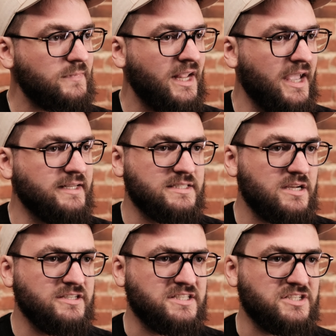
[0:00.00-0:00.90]
And
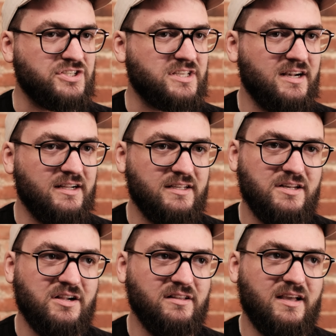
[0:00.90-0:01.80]
series is just gonna, you
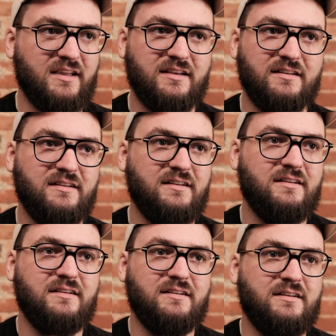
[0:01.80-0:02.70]
know, like
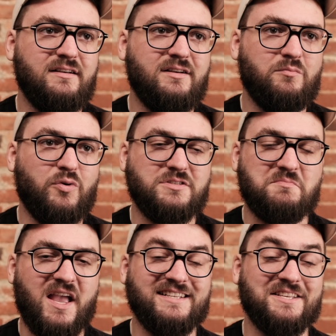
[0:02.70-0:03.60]
pour
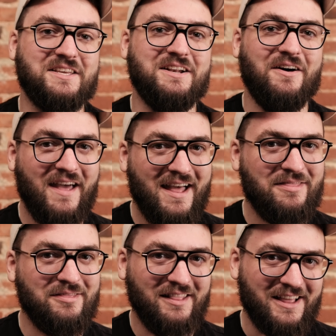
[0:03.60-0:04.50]
some gasoline on that
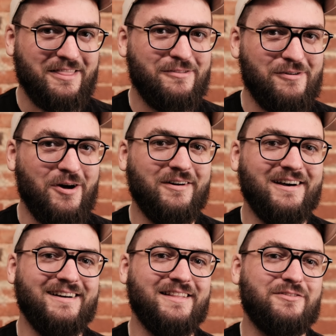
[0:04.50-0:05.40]
and like throw
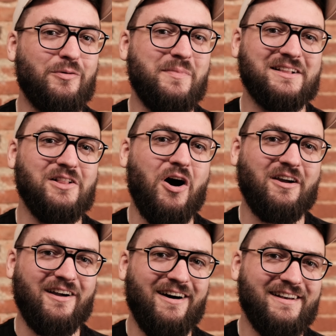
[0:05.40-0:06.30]
a big
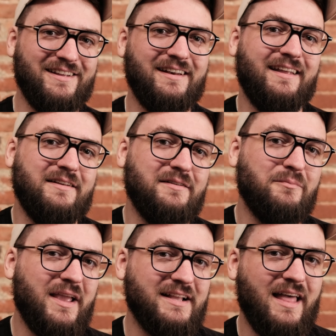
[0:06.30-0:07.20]
log on and
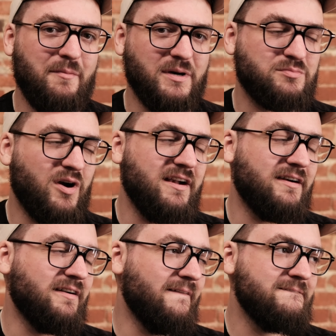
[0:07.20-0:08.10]
make it that much
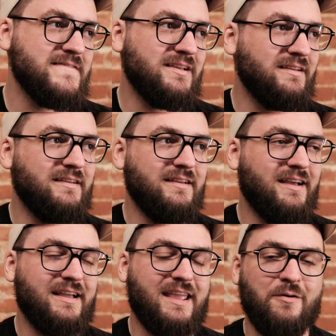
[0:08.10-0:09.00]
brighter.
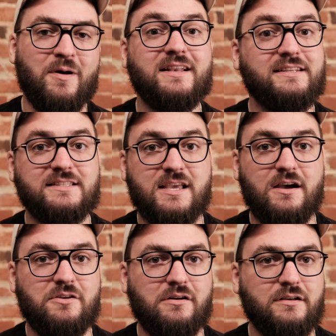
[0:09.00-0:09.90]
I can't wait to see
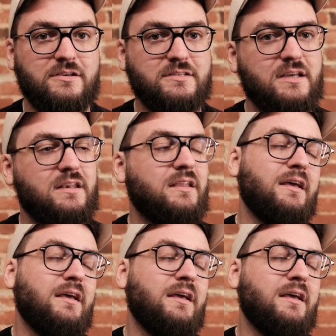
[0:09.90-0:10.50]
how you all use it.